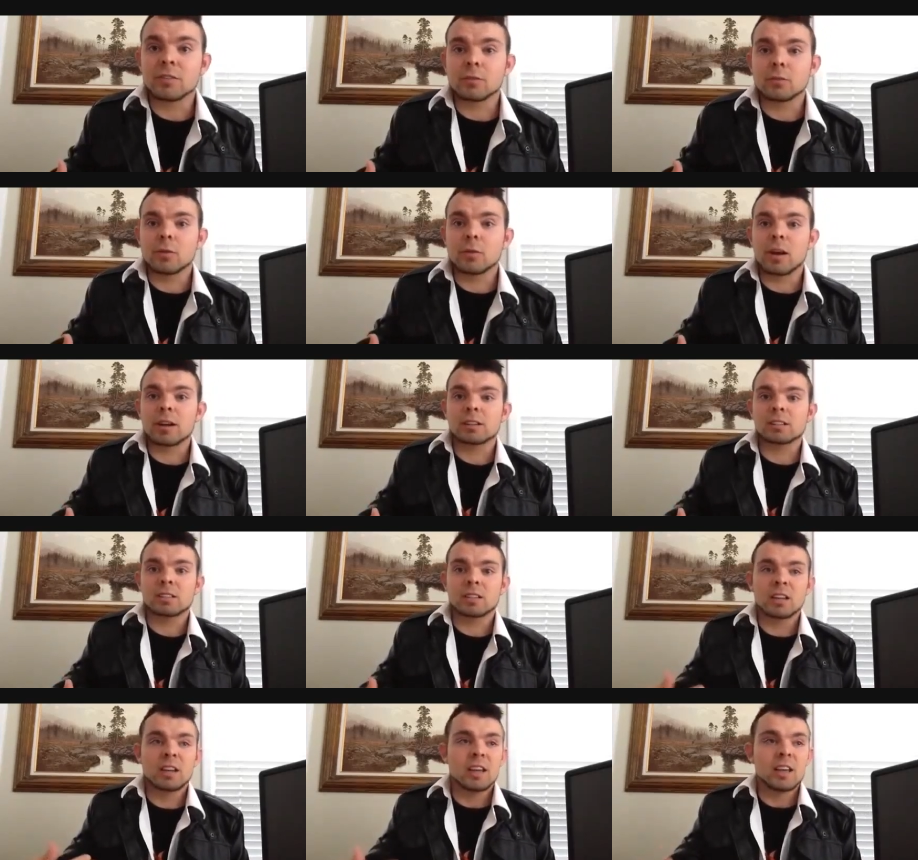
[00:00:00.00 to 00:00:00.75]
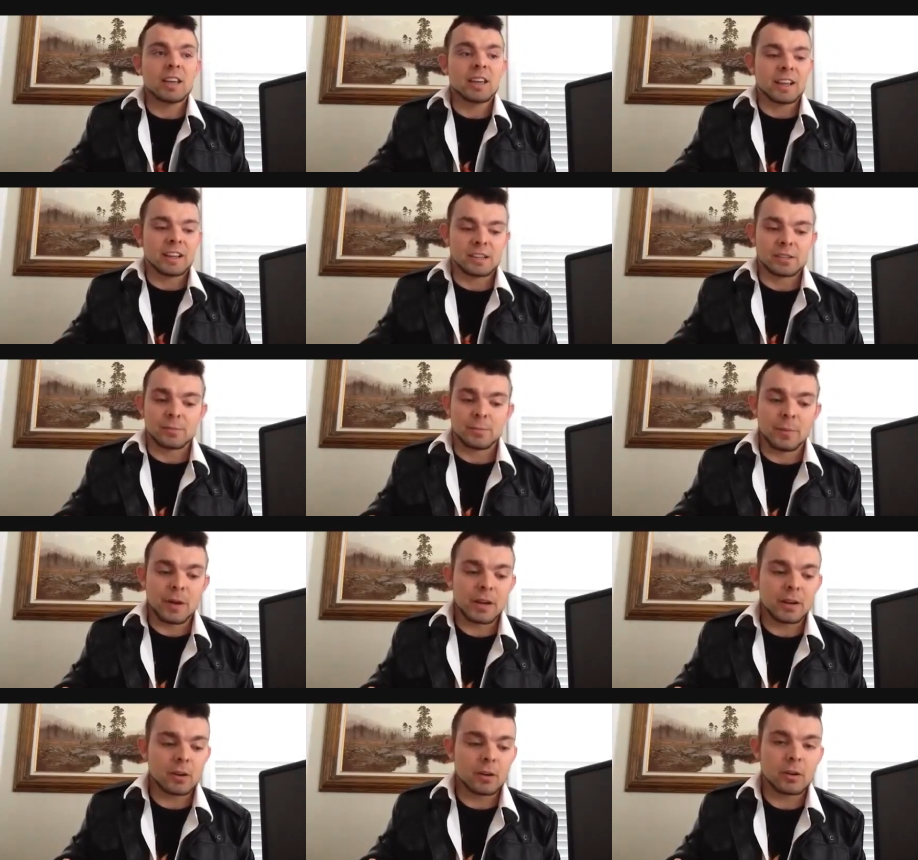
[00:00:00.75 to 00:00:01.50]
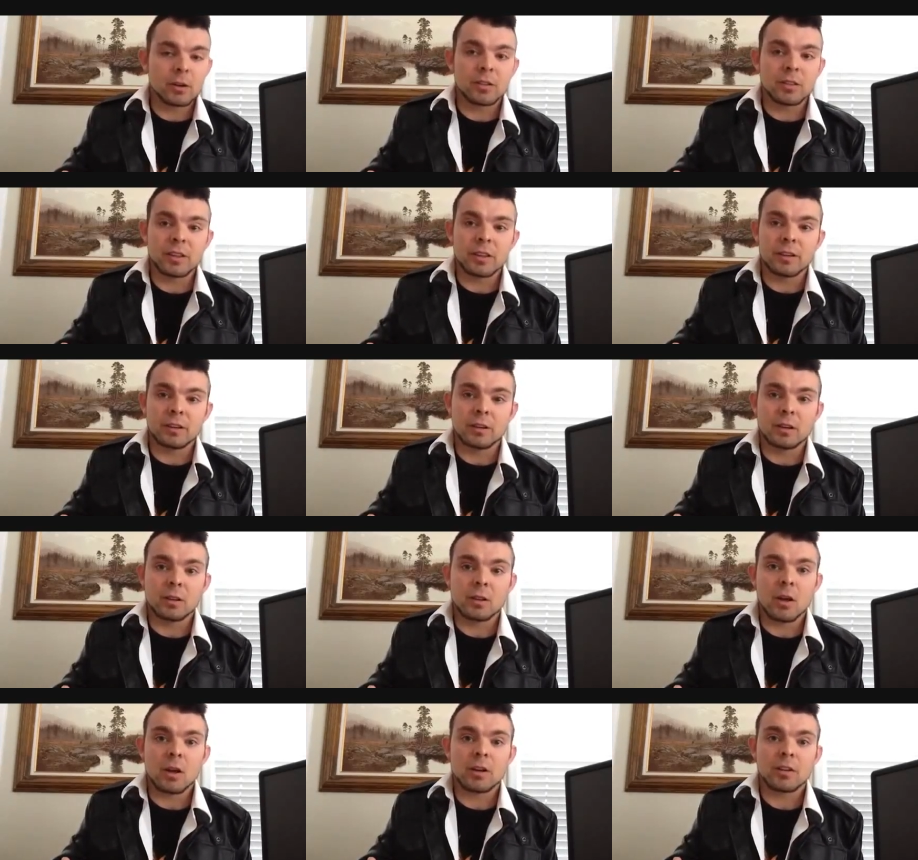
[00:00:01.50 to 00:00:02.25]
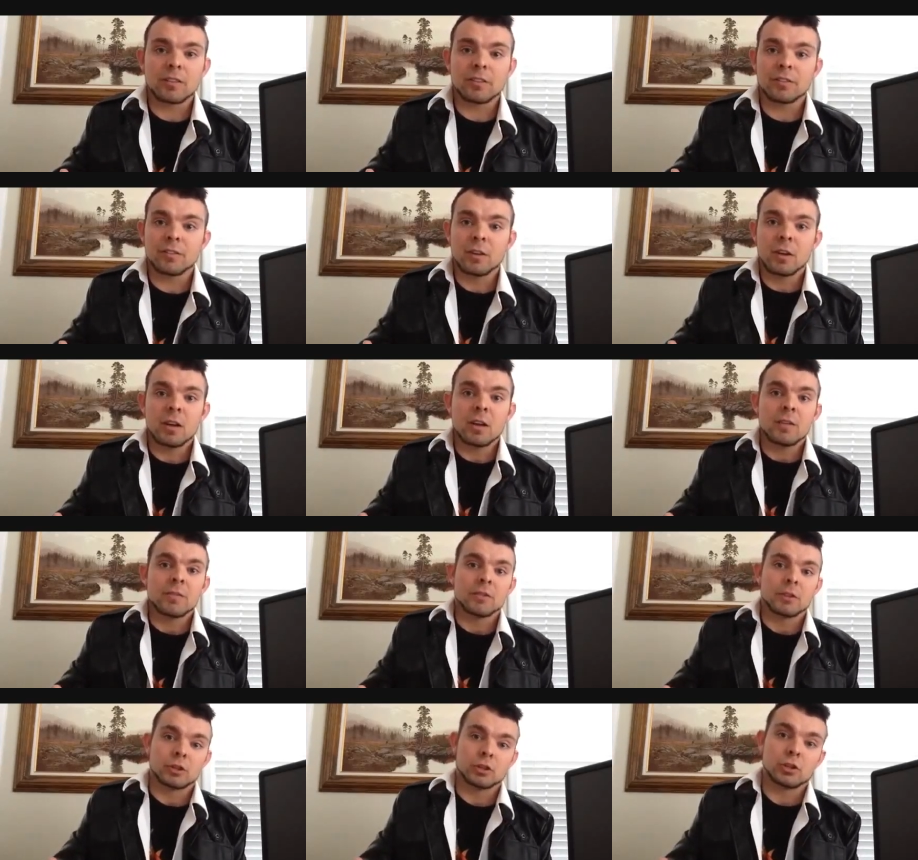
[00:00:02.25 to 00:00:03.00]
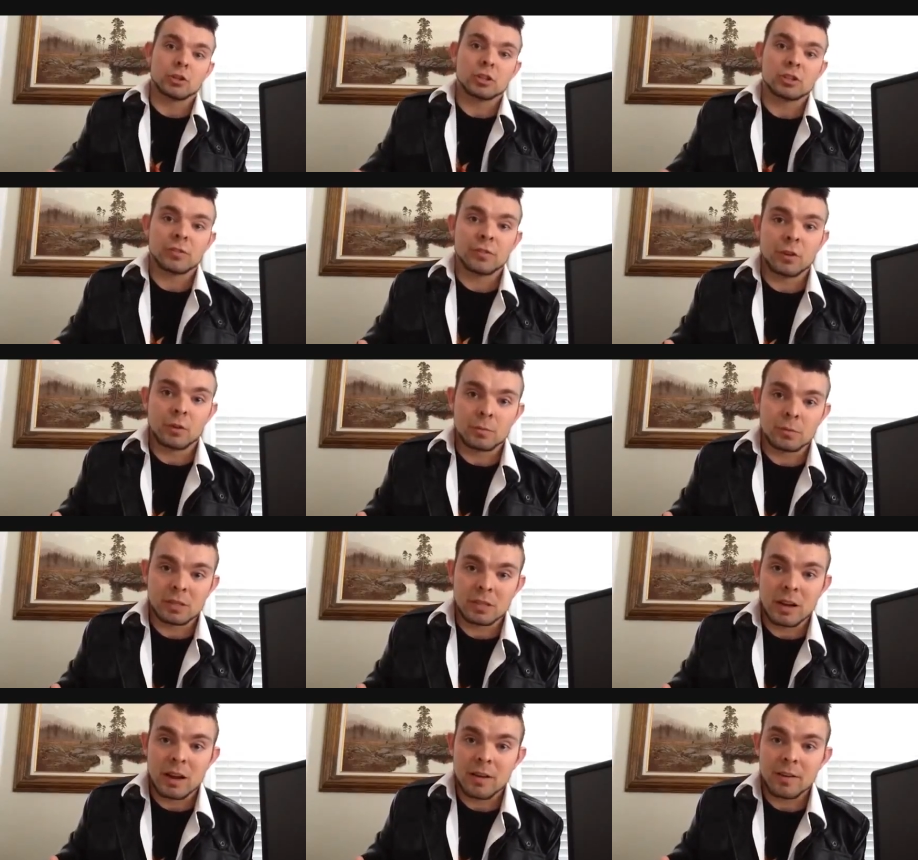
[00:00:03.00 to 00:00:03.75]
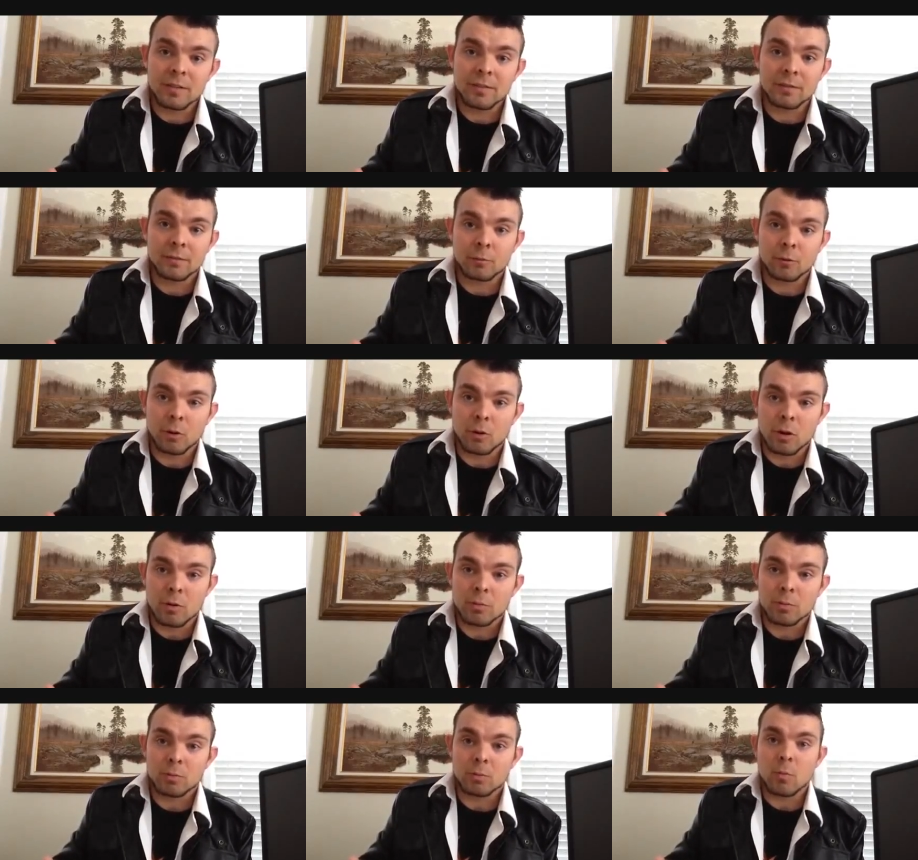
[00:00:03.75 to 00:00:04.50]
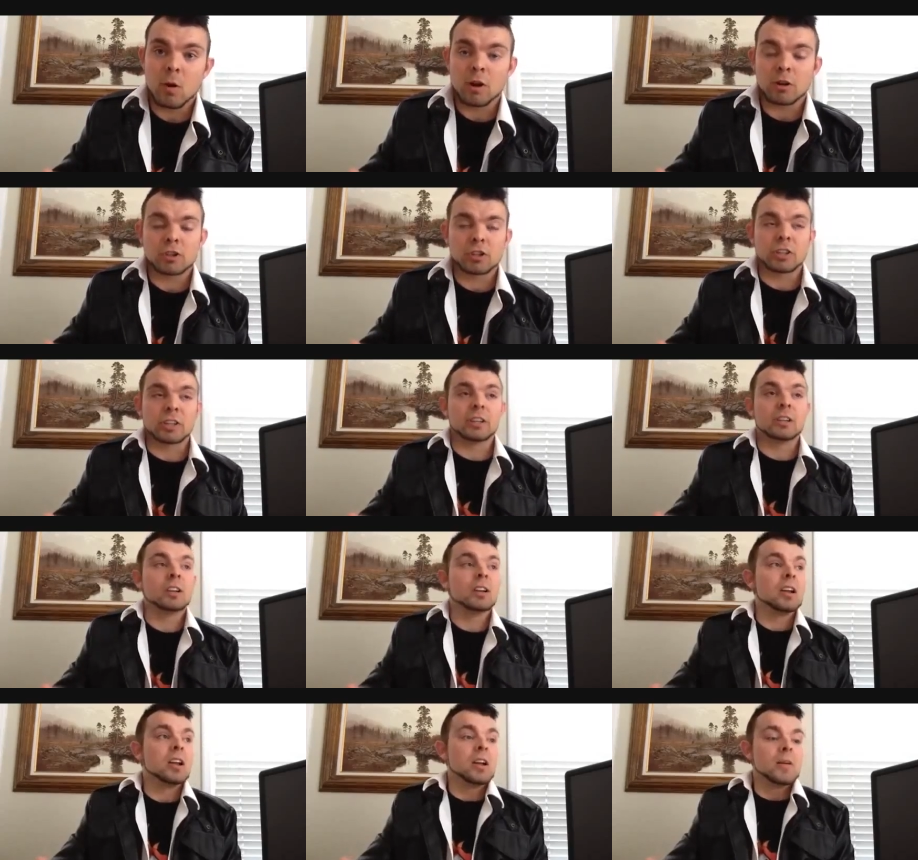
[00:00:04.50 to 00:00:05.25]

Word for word: of the Christ. It's better than a lot of the church films that I've grown up watching.